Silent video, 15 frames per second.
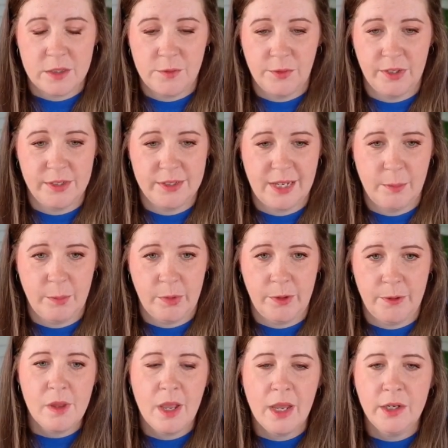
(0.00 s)
for
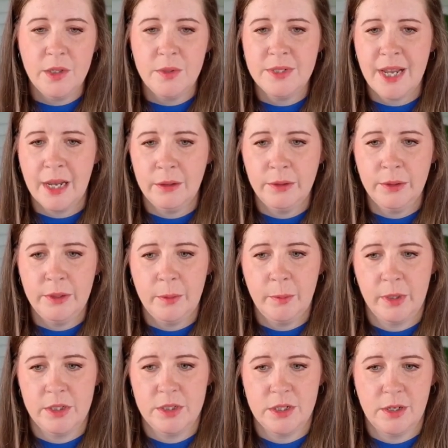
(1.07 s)
example, and you download a
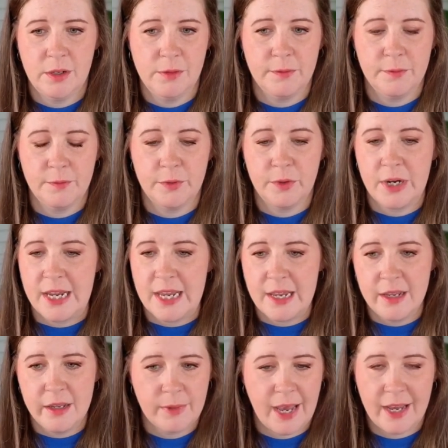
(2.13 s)
bunch of
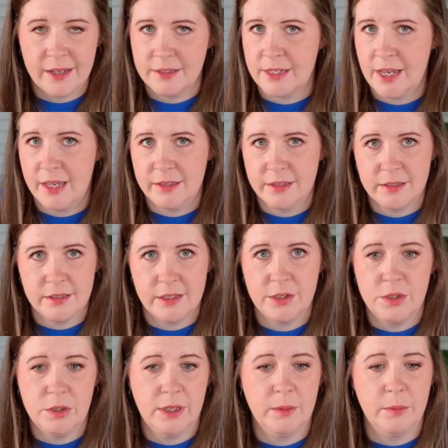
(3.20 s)
free assets
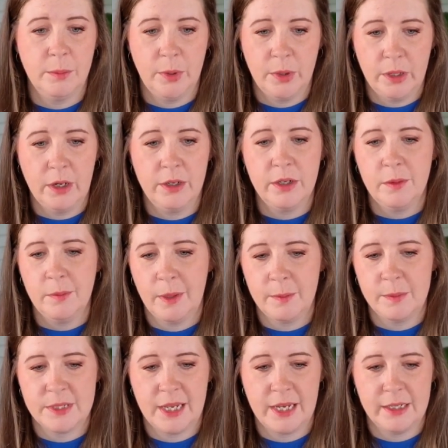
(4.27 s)
that you can put on your
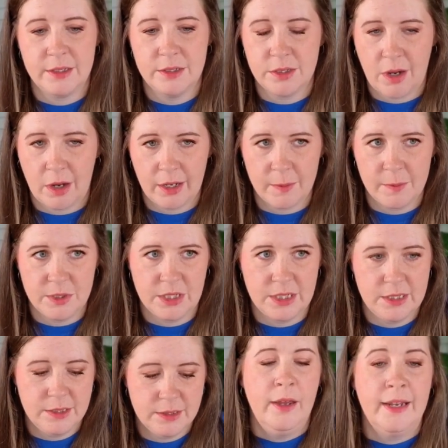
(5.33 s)
website as stock
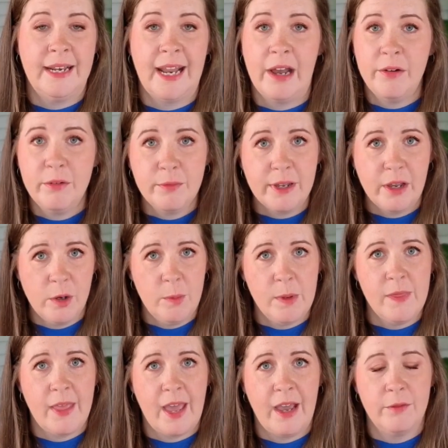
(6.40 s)
images, now if we
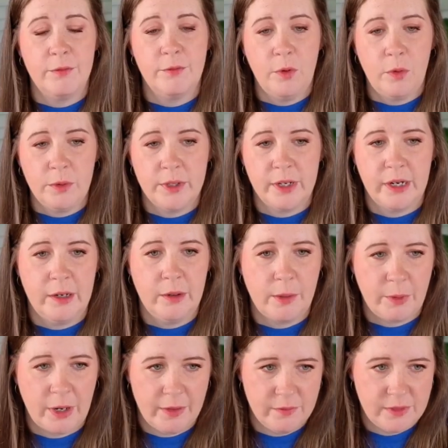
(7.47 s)
open that folder
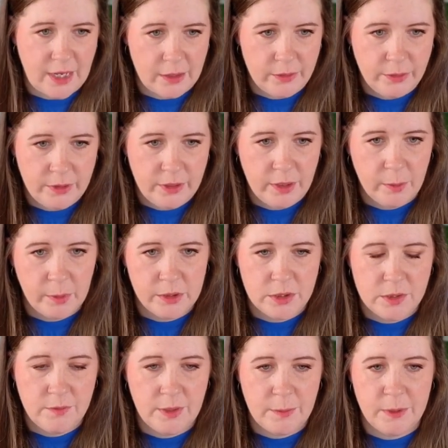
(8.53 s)
where I've downloaded a
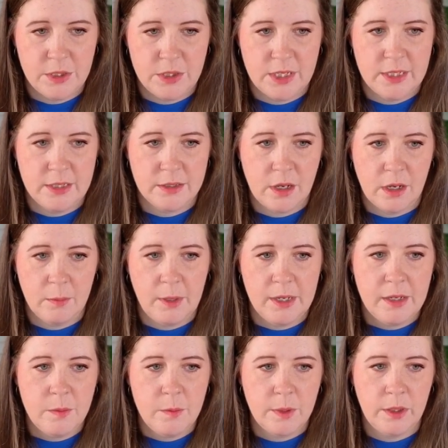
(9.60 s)
bunch of images on my
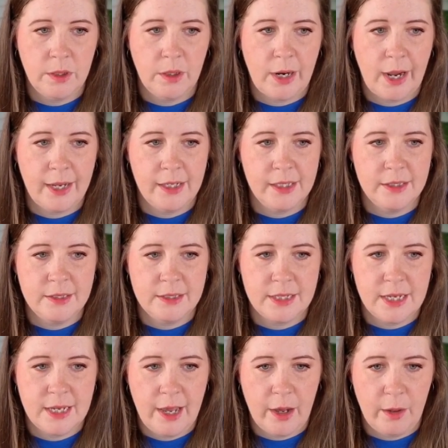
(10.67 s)
computer, I can
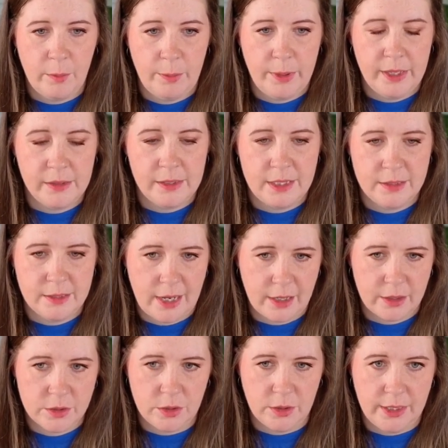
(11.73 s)
see how big these actually